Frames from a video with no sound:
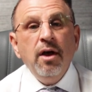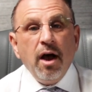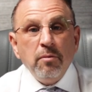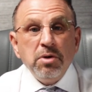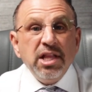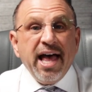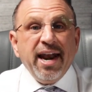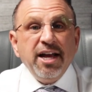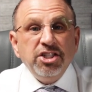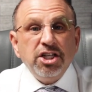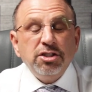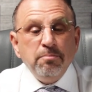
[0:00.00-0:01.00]
I'm glad I
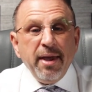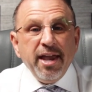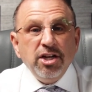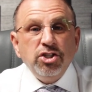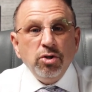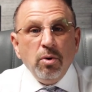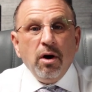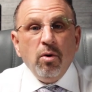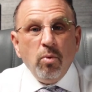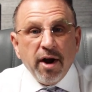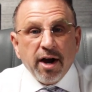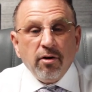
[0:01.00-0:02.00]
just made you
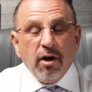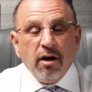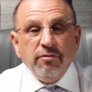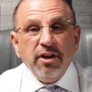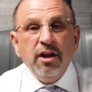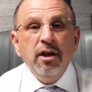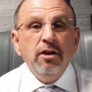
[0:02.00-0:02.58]
aware of it.